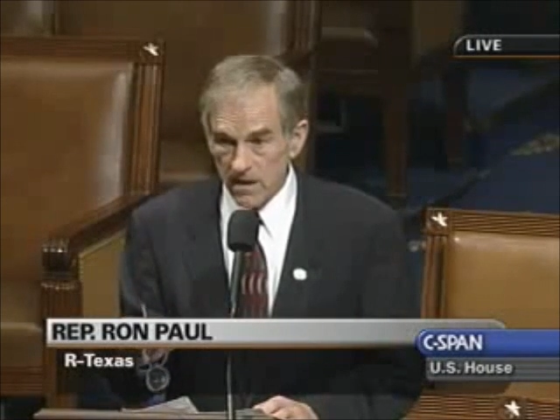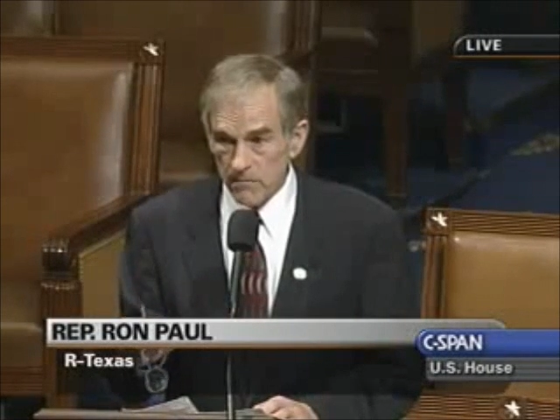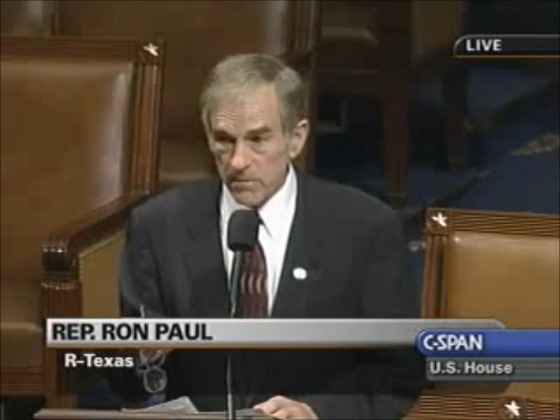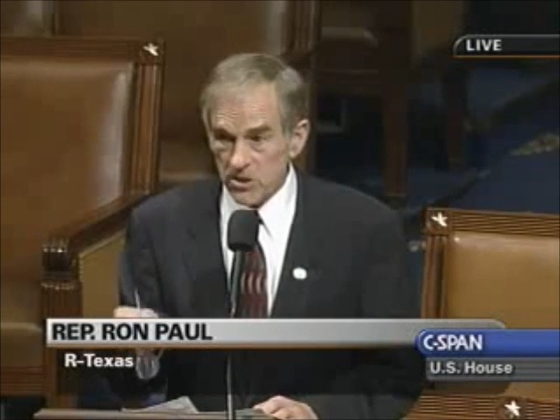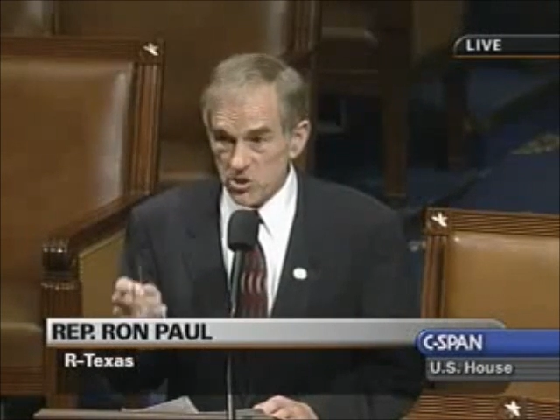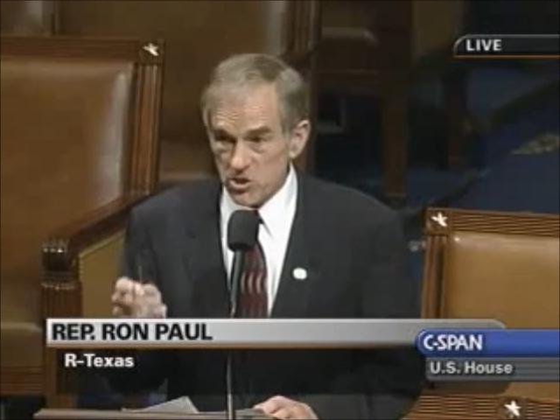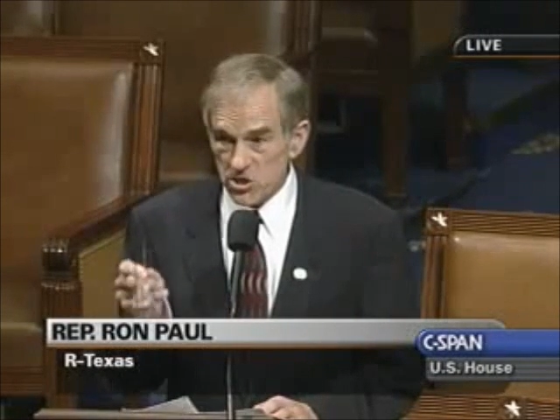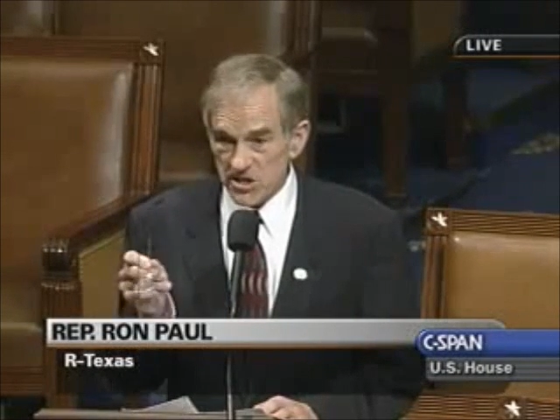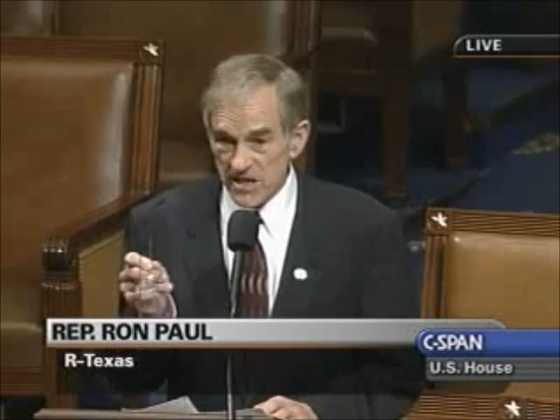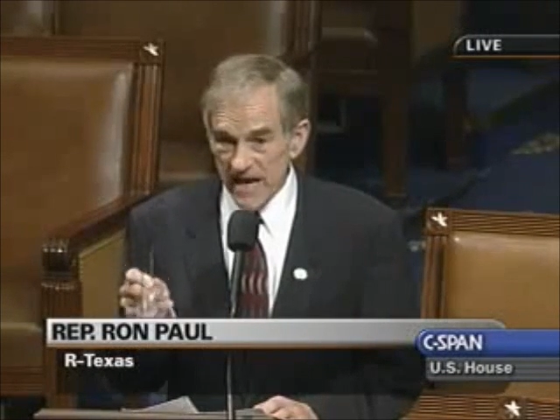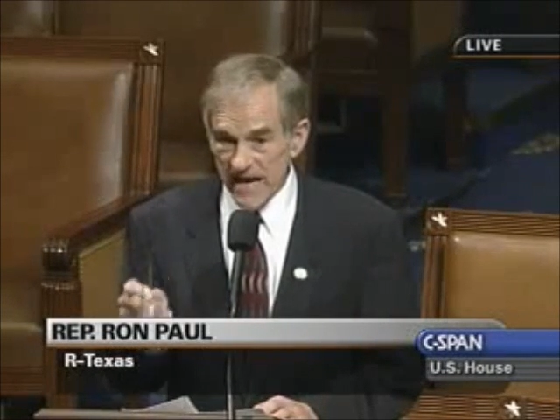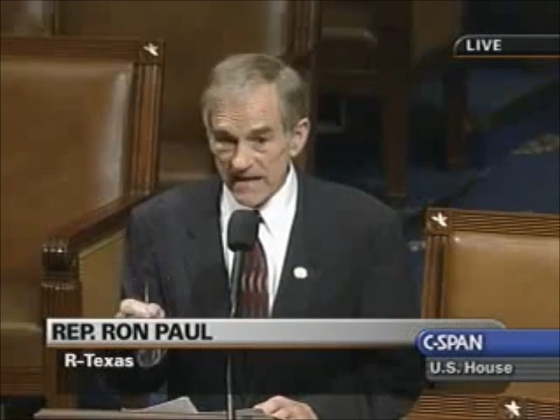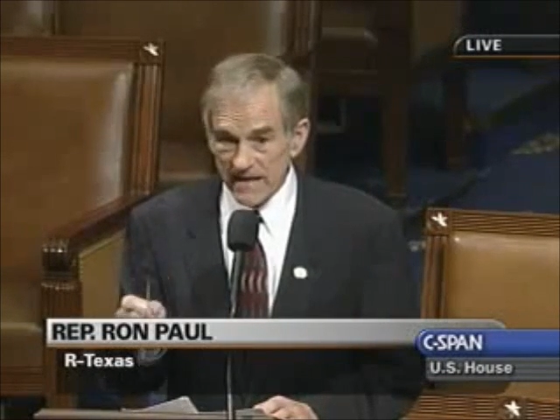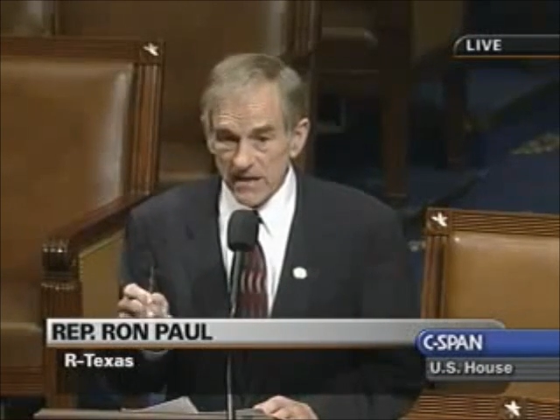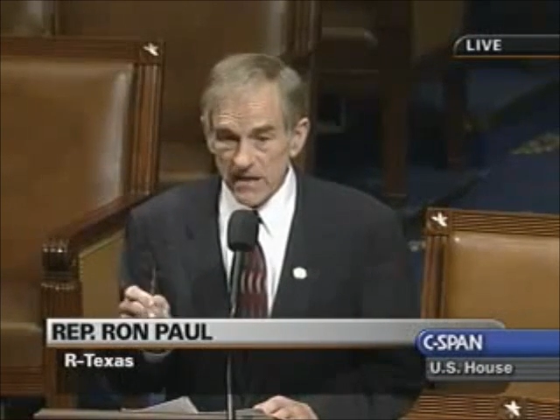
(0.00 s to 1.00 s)
But
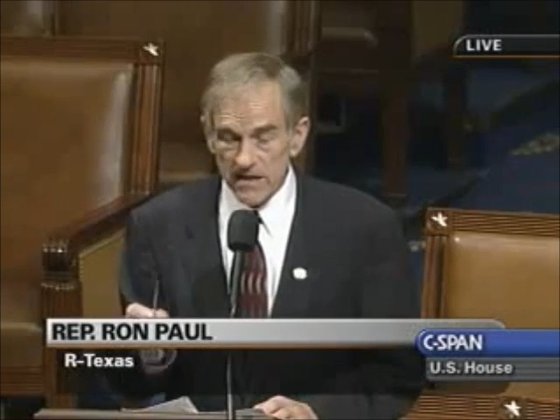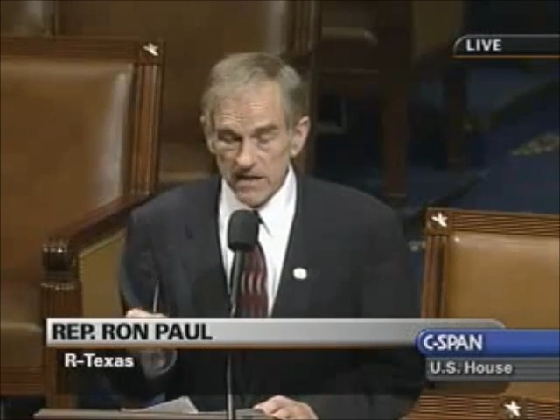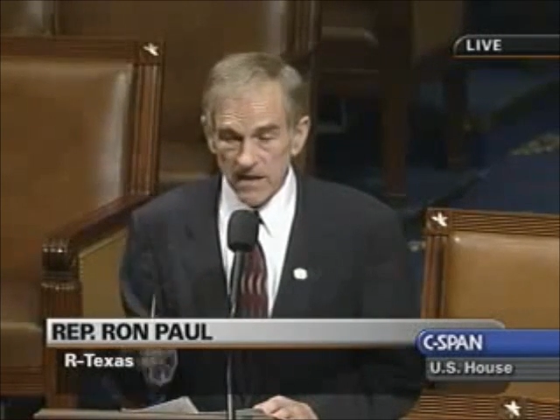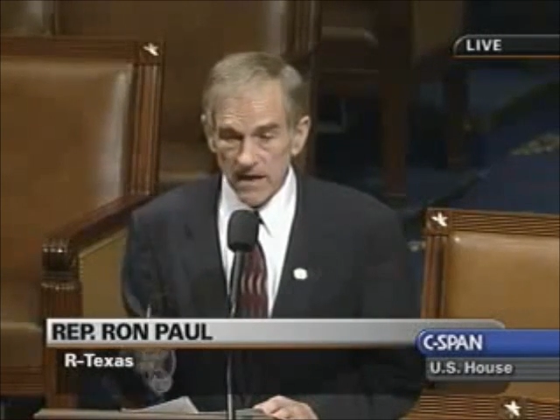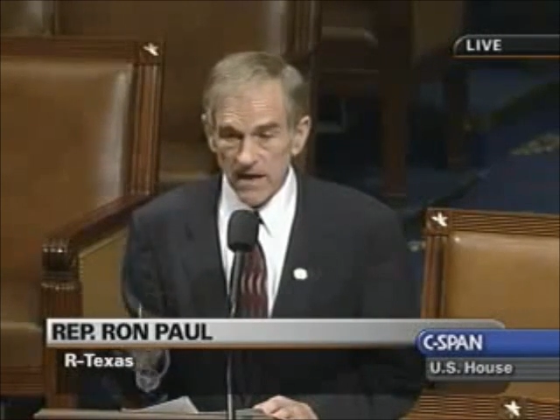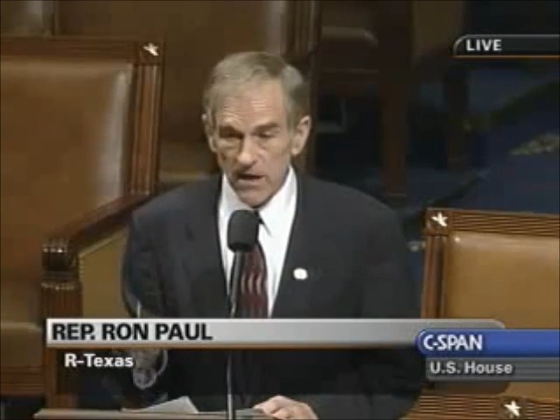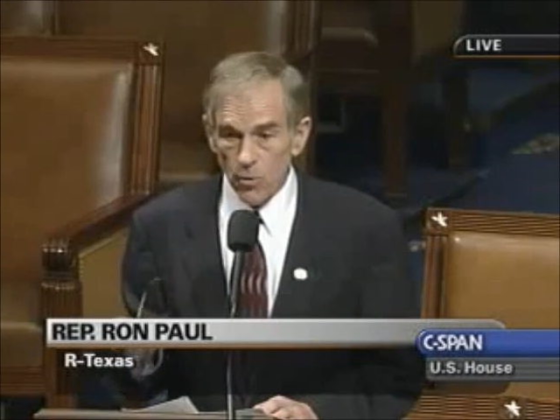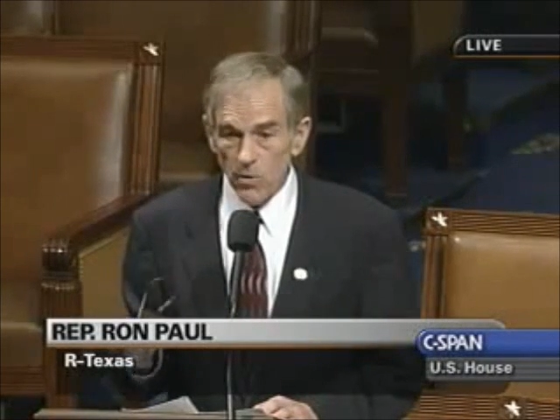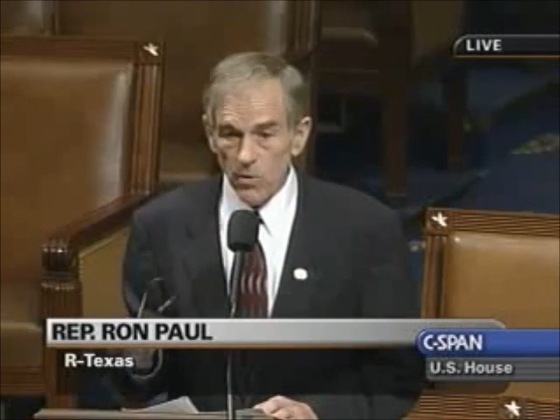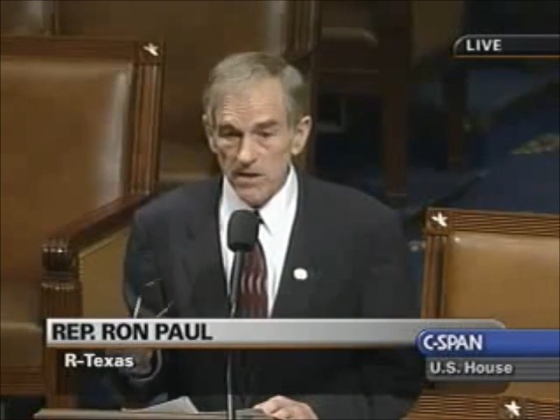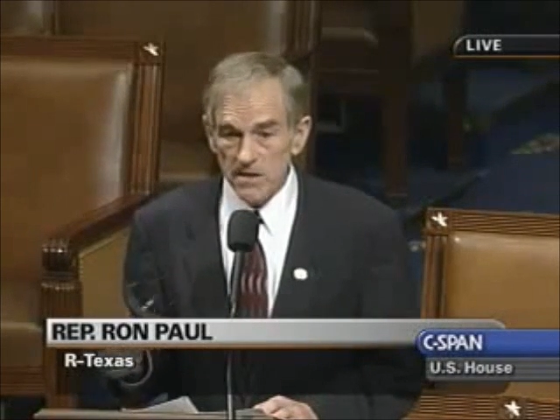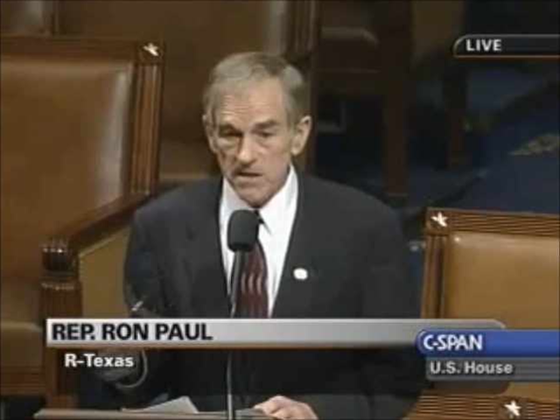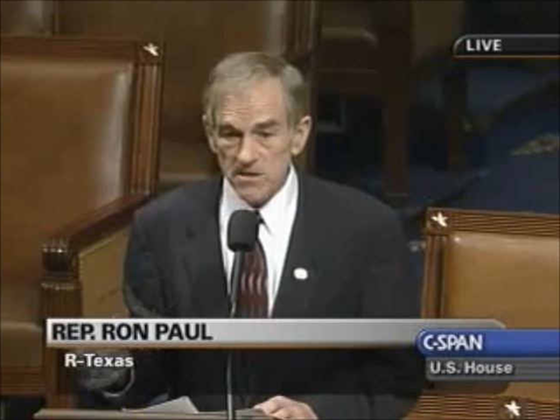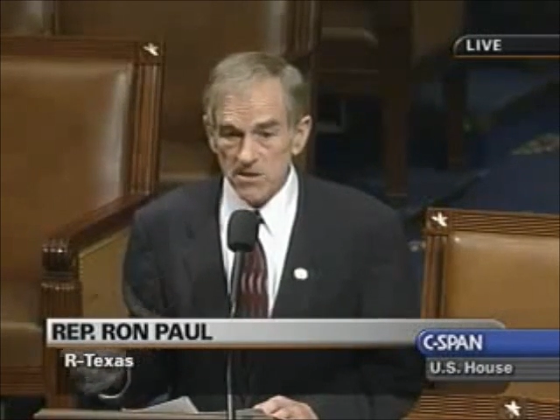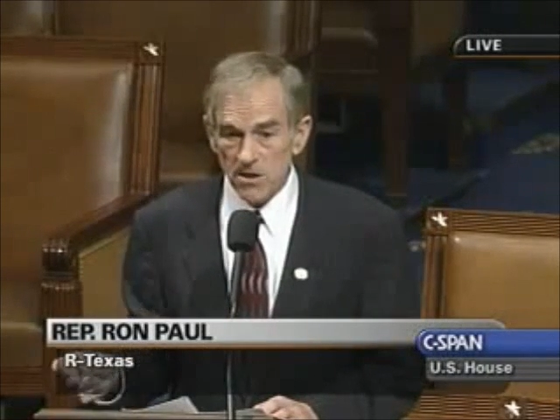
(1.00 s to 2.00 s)
sadly, I'll win
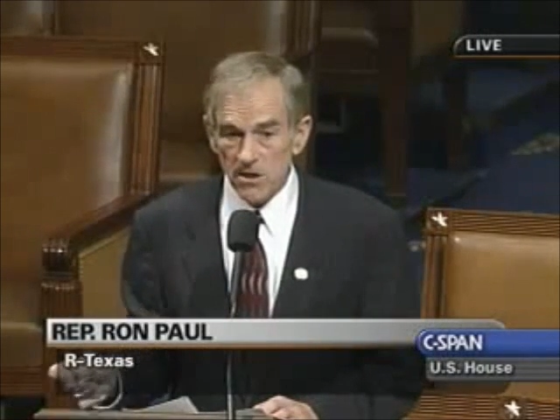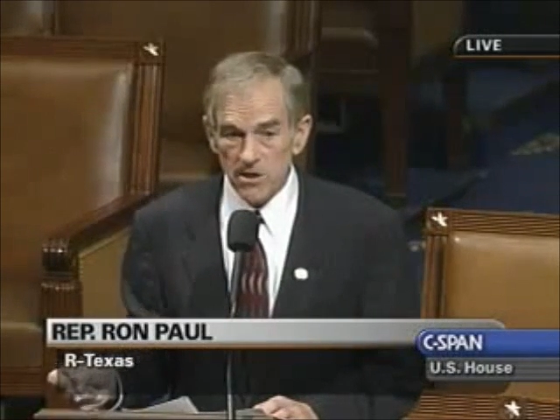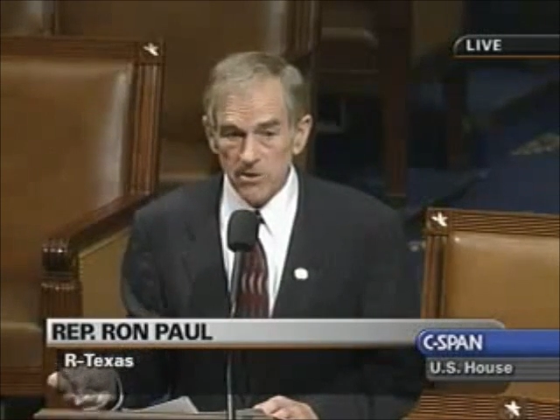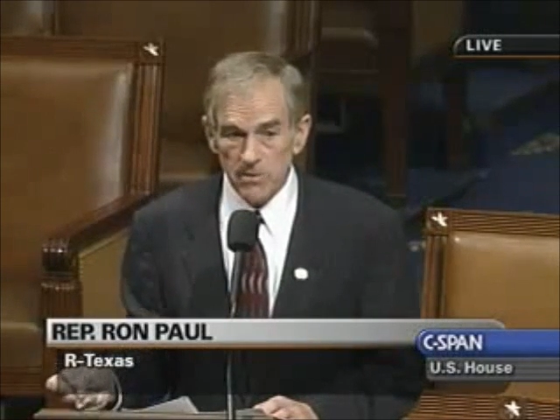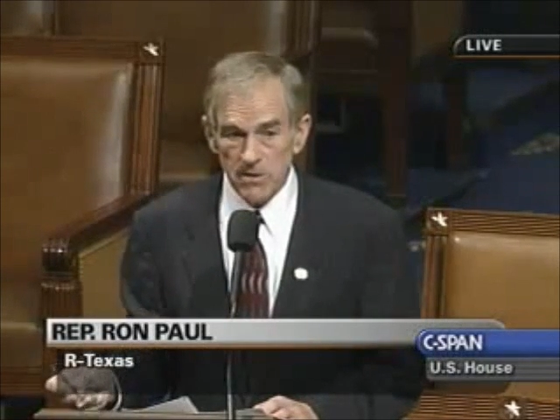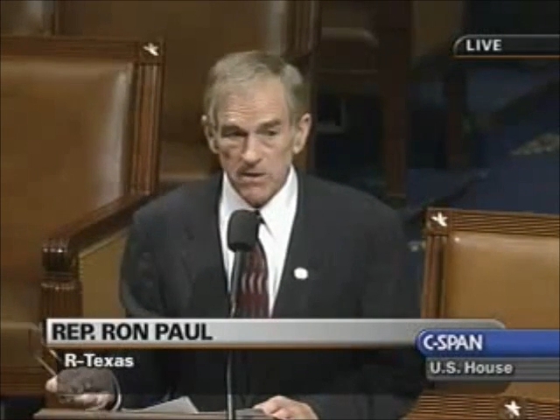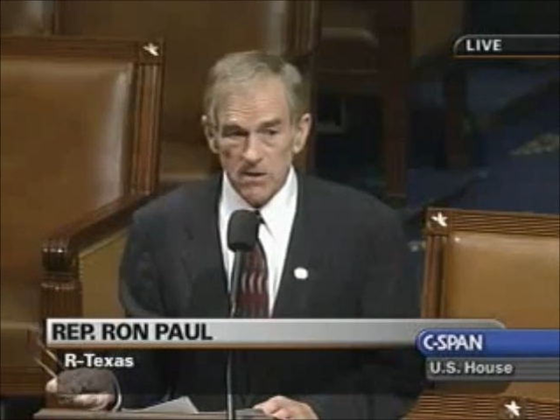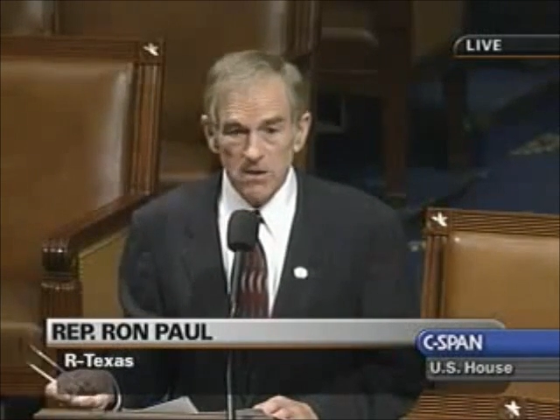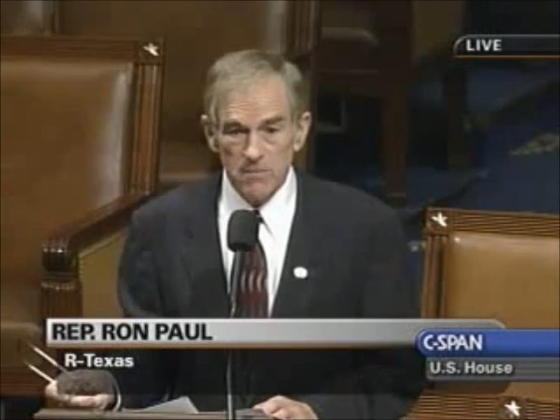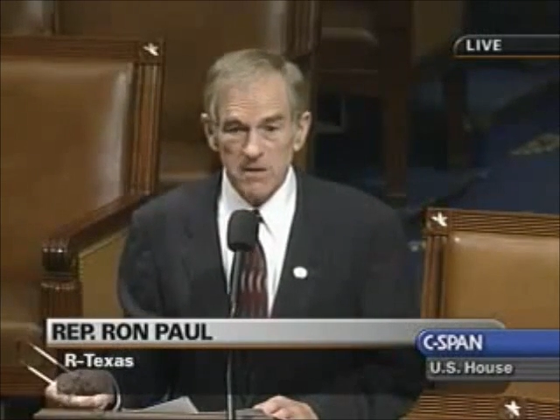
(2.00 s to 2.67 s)
this argument